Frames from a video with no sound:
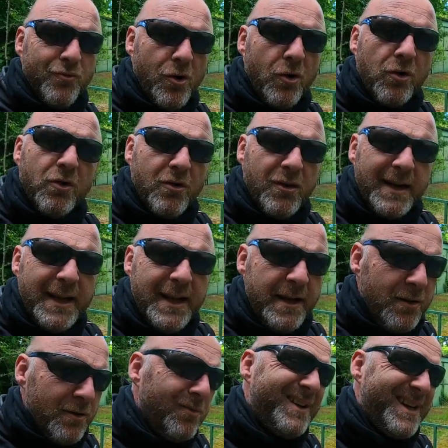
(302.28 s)
wrong or
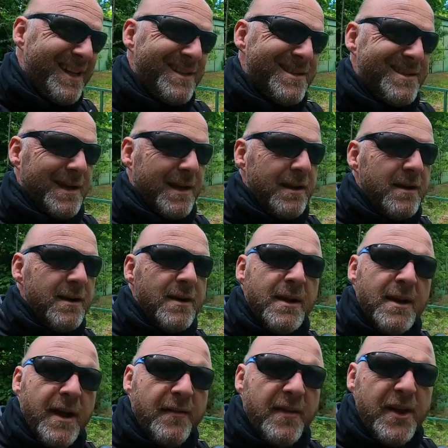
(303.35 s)
illegal, let's say,
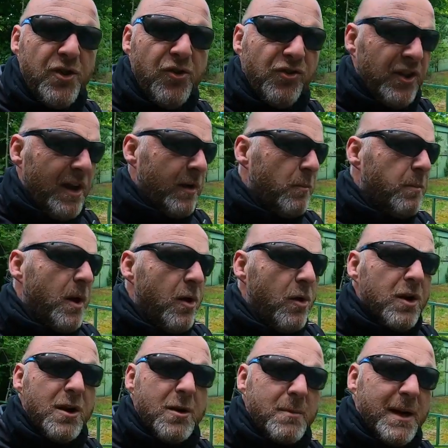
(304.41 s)
and then you say, oh, but
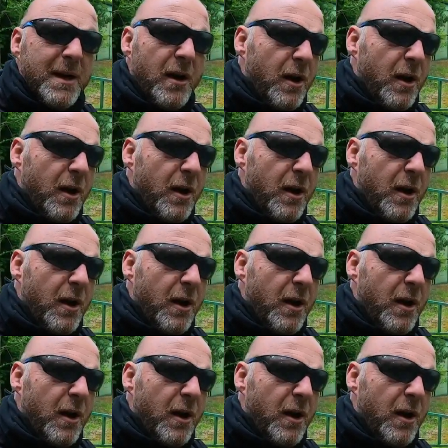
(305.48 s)
hold on a minute,